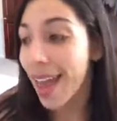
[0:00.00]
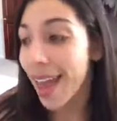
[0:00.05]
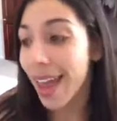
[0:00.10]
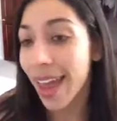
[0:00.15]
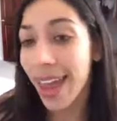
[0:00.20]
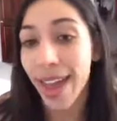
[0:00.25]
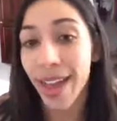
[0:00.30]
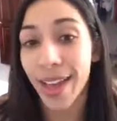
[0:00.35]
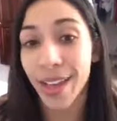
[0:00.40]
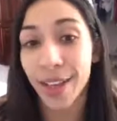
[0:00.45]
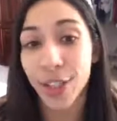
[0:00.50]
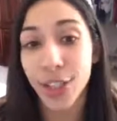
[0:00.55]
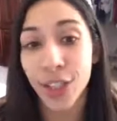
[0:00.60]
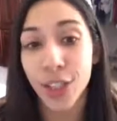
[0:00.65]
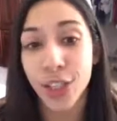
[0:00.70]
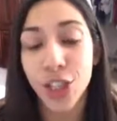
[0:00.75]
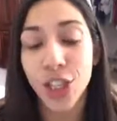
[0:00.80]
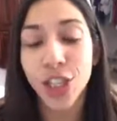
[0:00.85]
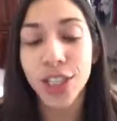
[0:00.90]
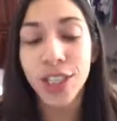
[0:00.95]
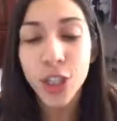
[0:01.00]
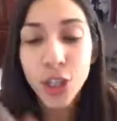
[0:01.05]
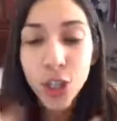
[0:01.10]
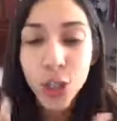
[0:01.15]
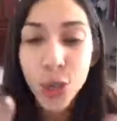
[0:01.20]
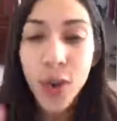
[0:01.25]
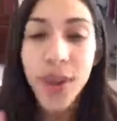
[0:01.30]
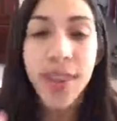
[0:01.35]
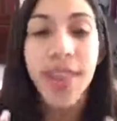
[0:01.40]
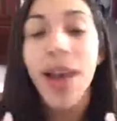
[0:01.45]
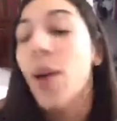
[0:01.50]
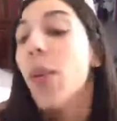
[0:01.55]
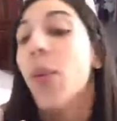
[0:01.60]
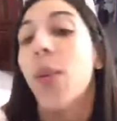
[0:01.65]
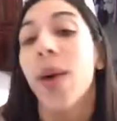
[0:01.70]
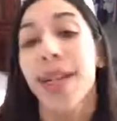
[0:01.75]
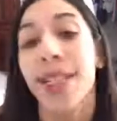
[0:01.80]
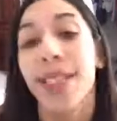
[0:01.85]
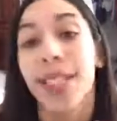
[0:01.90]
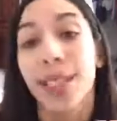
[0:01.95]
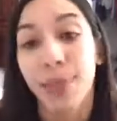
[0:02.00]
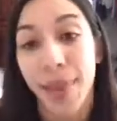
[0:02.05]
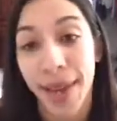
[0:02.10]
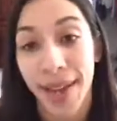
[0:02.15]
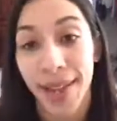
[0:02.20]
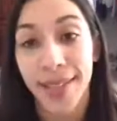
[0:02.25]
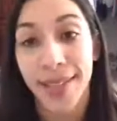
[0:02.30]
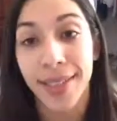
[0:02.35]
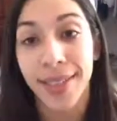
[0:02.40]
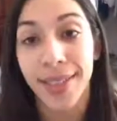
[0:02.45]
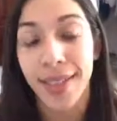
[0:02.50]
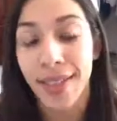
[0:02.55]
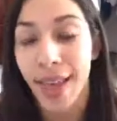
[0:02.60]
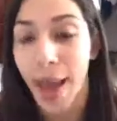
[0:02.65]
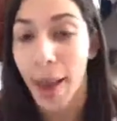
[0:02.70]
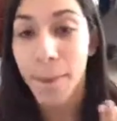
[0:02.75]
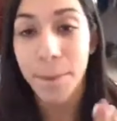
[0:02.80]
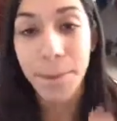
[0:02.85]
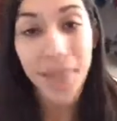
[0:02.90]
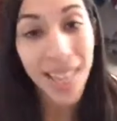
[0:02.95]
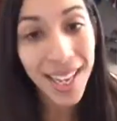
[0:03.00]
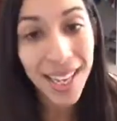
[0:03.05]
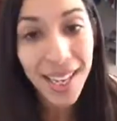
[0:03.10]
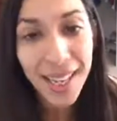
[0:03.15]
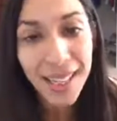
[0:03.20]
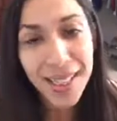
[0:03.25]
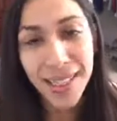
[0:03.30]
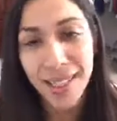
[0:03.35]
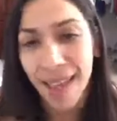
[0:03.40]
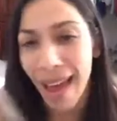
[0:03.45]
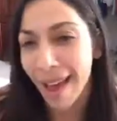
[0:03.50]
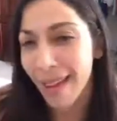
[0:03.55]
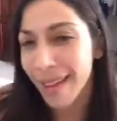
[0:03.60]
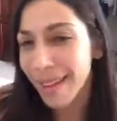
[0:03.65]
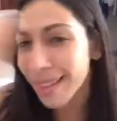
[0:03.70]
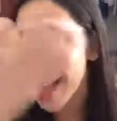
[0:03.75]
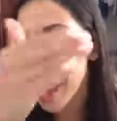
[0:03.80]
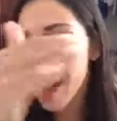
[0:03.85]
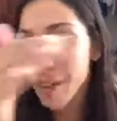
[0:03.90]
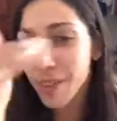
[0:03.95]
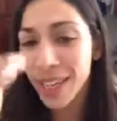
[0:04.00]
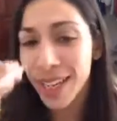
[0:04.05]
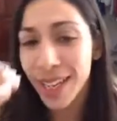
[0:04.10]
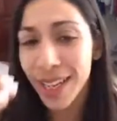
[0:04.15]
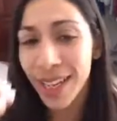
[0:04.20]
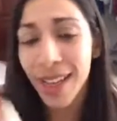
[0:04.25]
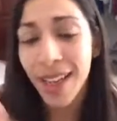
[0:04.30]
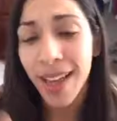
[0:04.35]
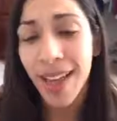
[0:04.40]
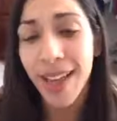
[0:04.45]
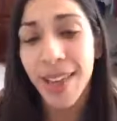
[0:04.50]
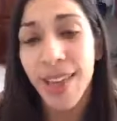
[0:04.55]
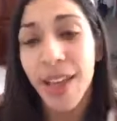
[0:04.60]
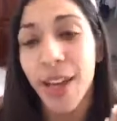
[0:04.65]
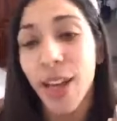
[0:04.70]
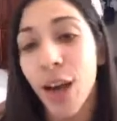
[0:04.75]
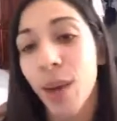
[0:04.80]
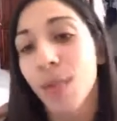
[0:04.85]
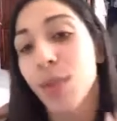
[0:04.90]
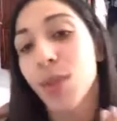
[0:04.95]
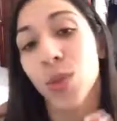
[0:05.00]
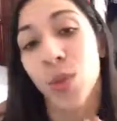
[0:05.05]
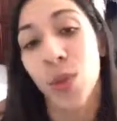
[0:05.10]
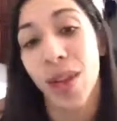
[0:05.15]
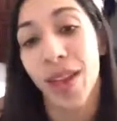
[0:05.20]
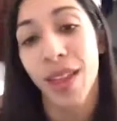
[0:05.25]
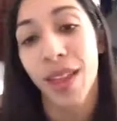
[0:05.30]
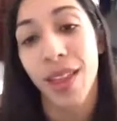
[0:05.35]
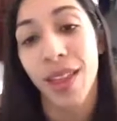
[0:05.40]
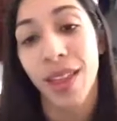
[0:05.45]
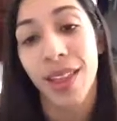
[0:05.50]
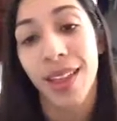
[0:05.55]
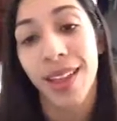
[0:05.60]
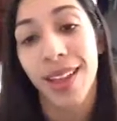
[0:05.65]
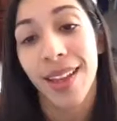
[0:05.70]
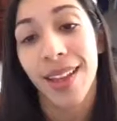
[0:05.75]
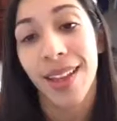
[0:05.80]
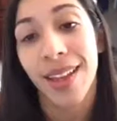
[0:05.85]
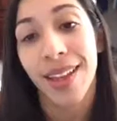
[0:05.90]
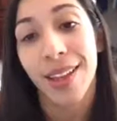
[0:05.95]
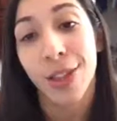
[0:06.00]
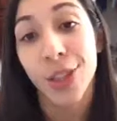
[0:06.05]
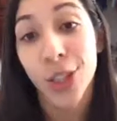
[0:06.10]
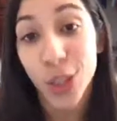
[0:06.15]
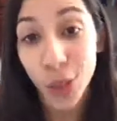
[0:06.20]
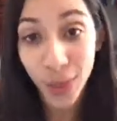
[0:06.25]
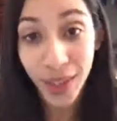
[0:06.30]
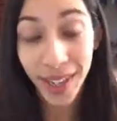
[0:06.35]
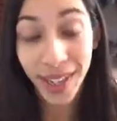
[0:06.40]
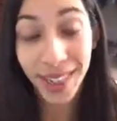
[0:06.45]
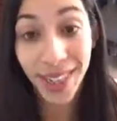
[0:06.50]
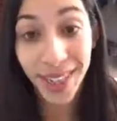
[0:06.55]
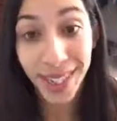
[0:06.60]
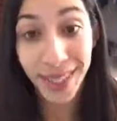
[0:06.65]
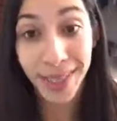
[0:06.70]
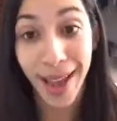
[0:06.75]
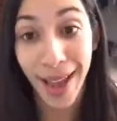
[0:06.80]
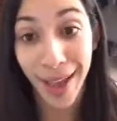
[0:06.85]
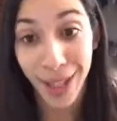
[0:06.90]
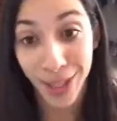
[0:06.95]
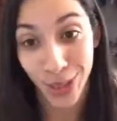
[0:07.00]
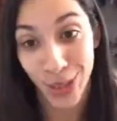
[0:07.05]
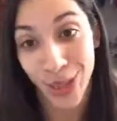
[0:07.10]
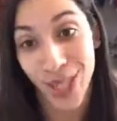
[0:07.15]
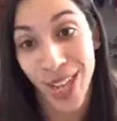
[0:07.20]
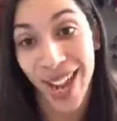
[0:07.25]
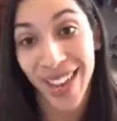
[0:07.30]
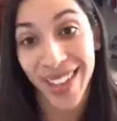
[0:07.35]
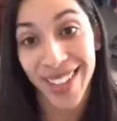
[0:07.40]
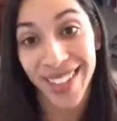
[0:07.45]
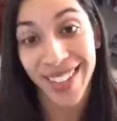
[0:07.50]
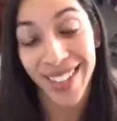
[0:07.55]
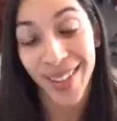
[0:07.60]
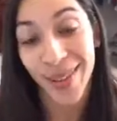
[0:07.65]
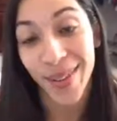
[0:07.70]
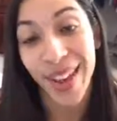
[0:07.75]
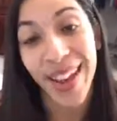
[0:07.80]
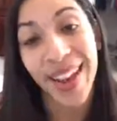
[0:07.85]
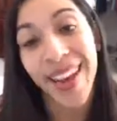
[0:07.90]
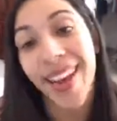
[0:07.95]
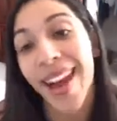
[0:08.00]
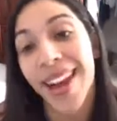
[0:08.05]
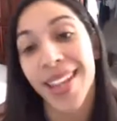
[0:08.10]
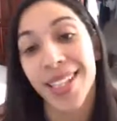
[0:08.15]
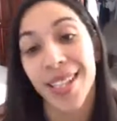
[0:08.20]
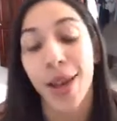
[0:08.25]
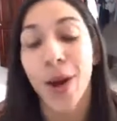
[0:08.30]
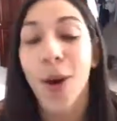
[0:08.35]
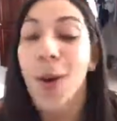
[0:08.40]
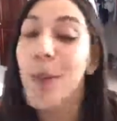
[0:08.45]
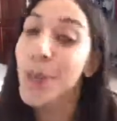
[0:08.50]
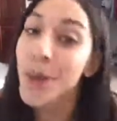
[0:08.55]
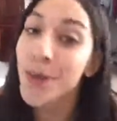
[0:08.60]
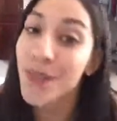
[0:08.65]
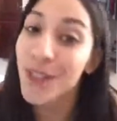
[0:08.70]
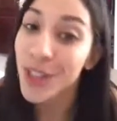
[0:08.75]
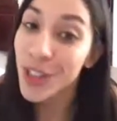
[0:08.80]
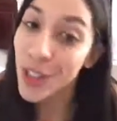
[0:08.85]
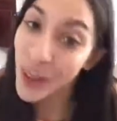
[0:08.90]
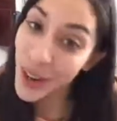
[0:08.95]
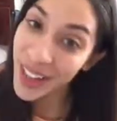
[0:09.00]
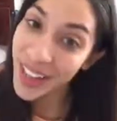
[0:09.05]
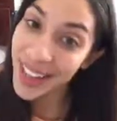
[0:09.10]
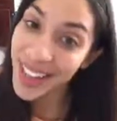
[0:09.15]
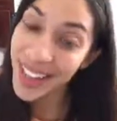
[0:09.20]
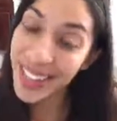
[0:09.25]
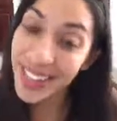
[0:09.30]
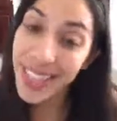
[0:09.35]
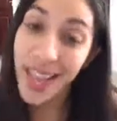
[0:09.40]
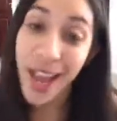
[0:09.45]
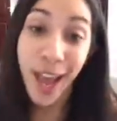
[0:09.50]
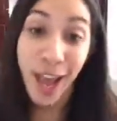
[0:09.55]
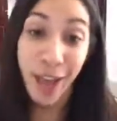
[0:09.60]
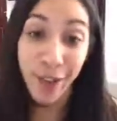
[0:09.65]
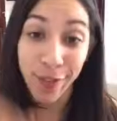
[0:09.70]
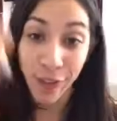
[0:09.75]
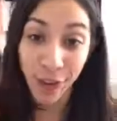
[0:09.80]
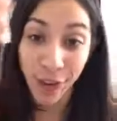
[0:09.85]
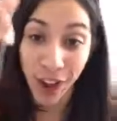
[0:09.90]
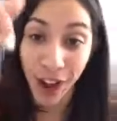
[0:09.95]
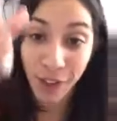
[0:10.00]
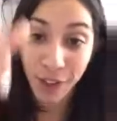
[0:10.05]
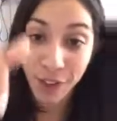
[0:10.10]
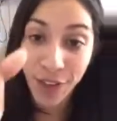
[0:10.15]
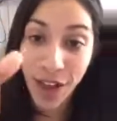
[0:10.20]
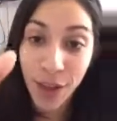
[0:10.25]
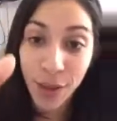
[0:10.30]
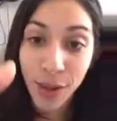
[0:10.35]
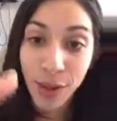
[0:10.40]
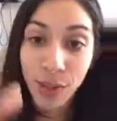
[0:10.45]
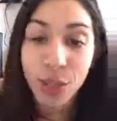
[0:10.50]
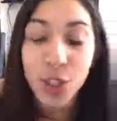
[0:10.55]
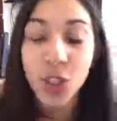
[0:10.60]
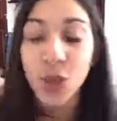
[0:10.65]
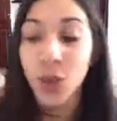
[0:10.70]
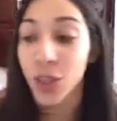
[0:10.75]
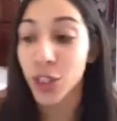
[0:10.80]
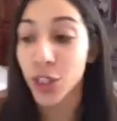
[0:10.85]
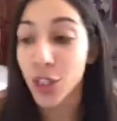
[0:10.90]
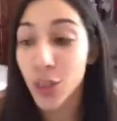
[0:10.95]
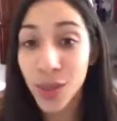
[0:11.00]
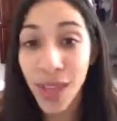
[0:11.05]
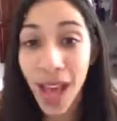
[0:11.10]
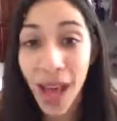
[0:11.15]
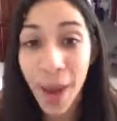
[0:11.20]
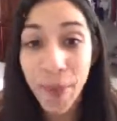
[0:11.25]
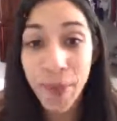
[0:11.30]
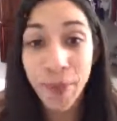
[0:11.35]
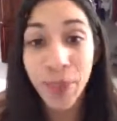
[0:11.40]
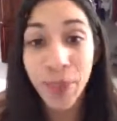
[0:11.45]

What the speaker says: and just enjoy that white space, that peace, that clarity that comes with doing this exercise. Okay, guys, I hope you've enjoyed this. If you're not following, be sure to do that.